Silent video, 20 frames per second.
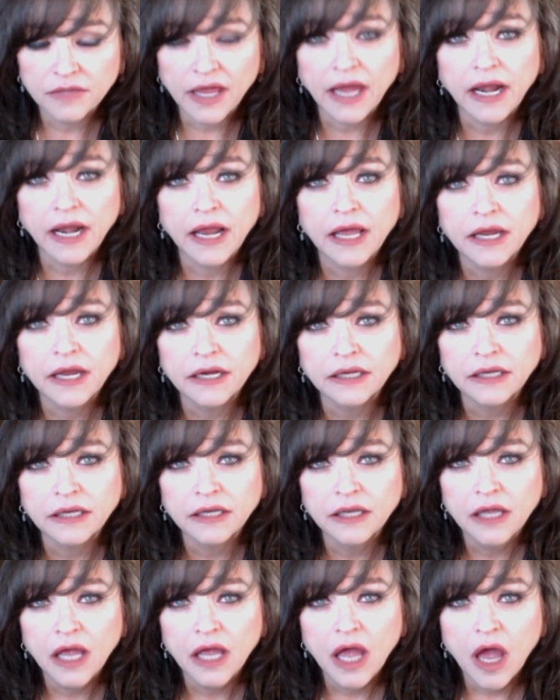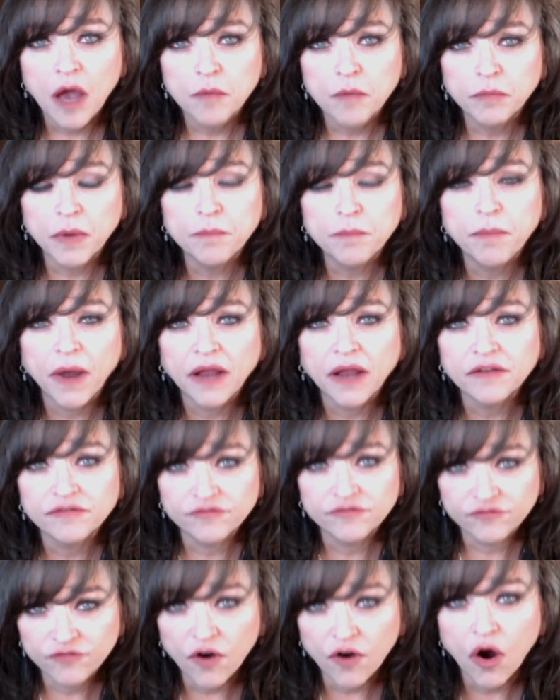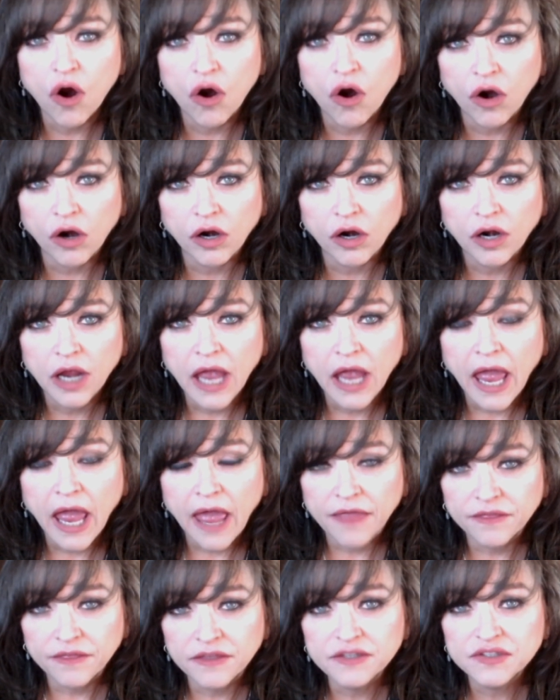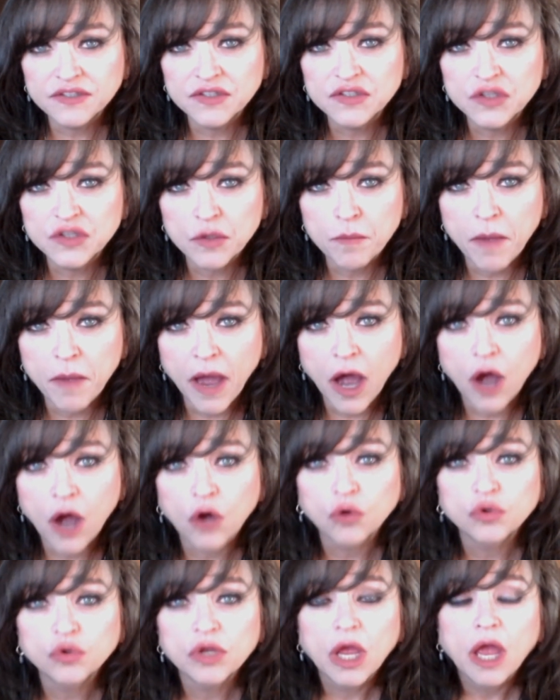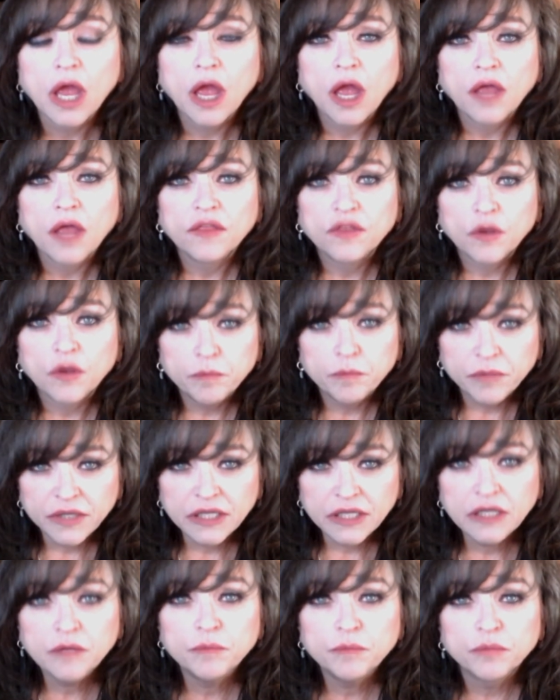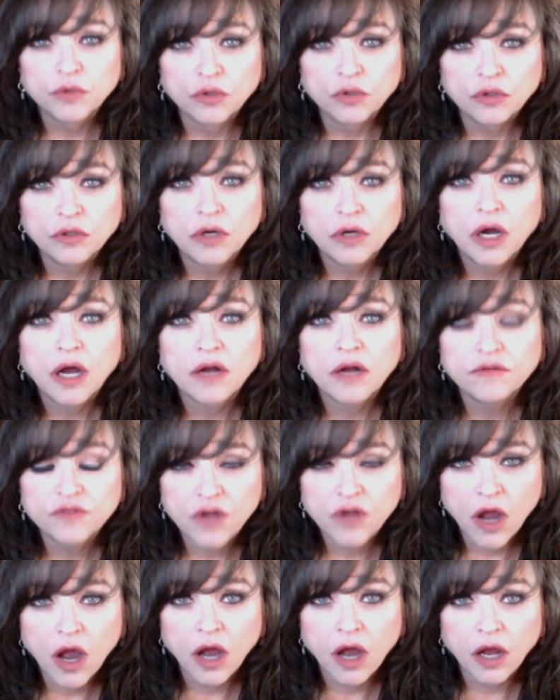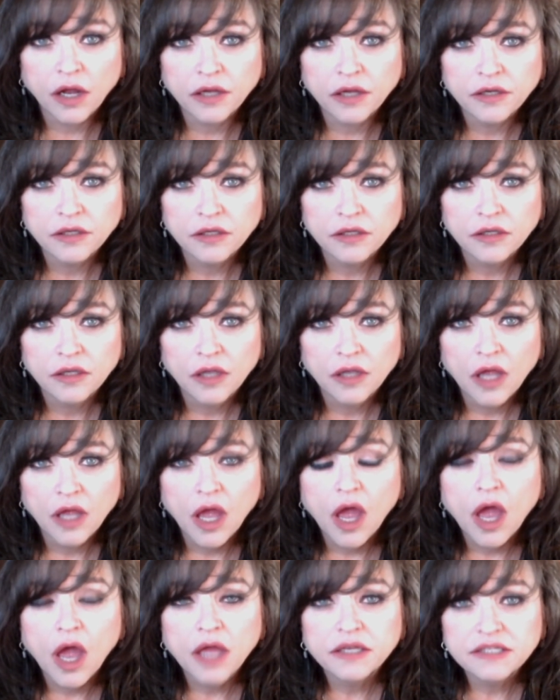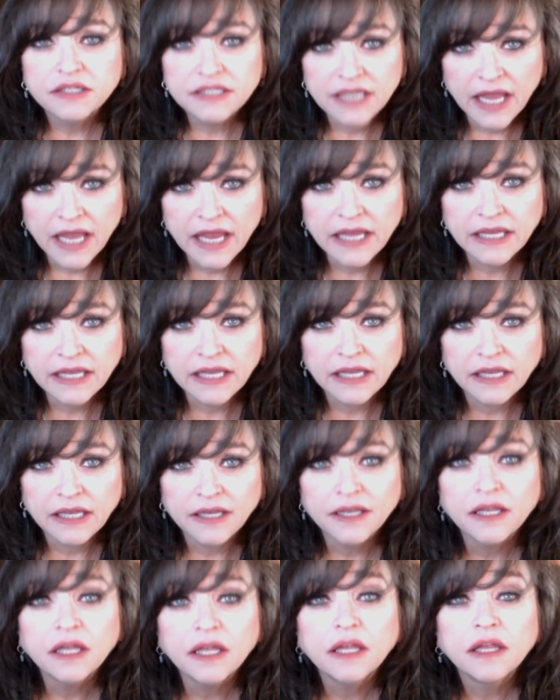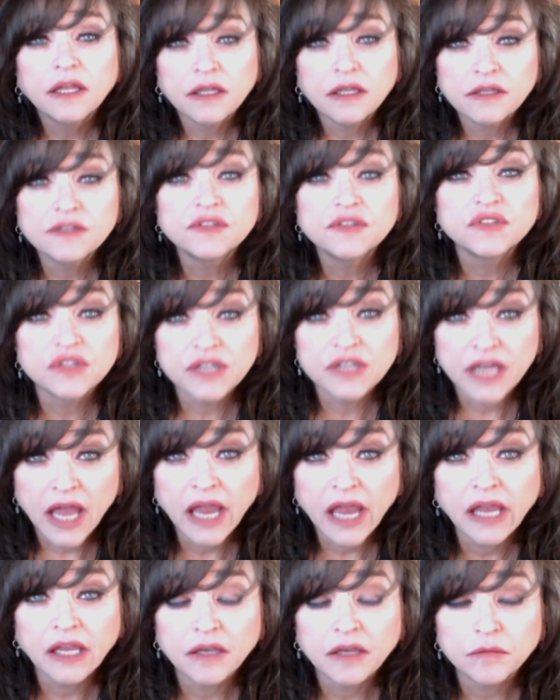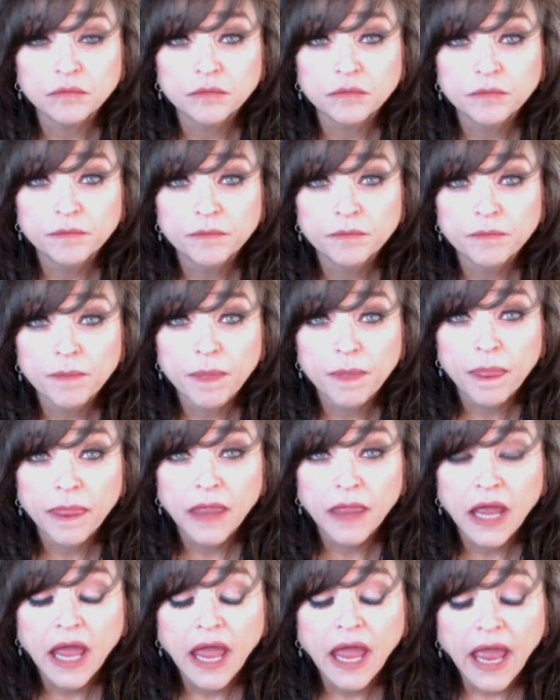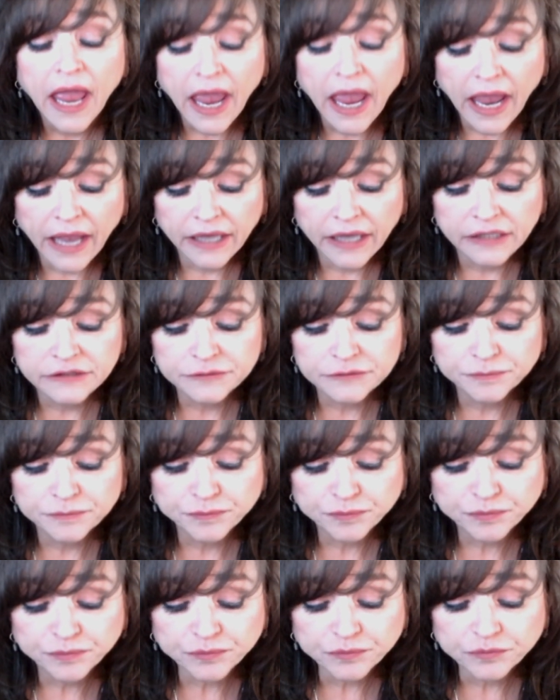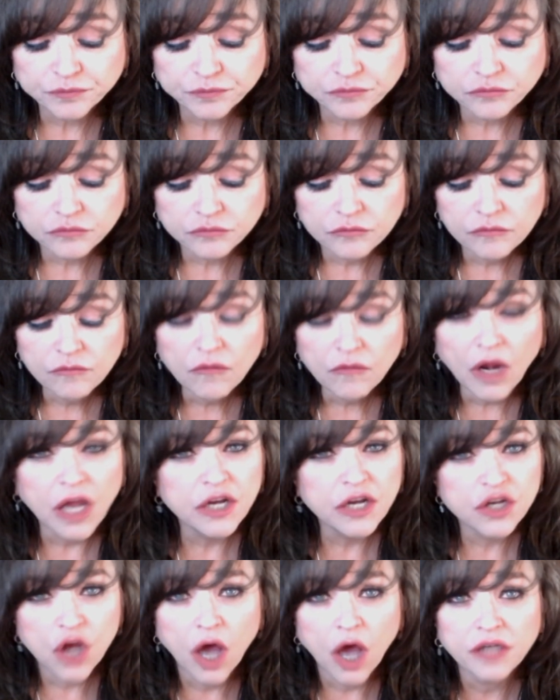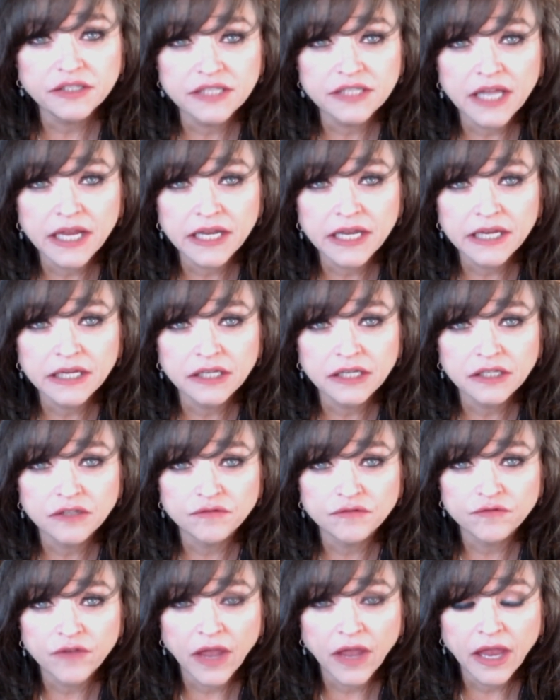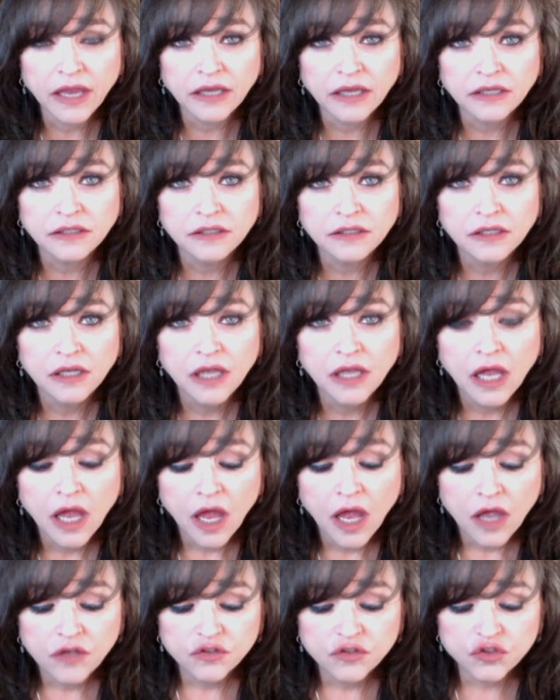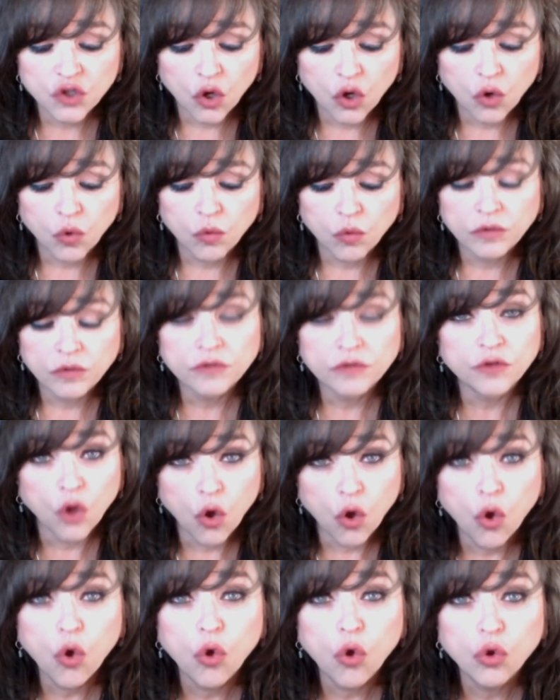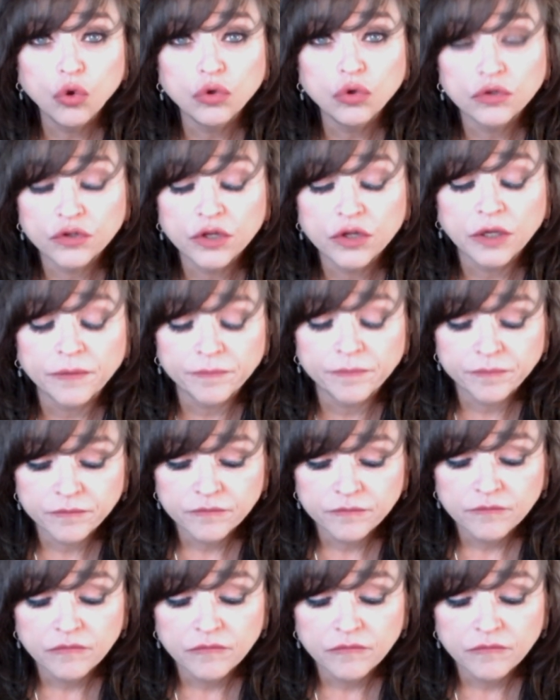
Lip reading: that heading. But by far, this is about the people of God taking his name and not taking it in vain. So the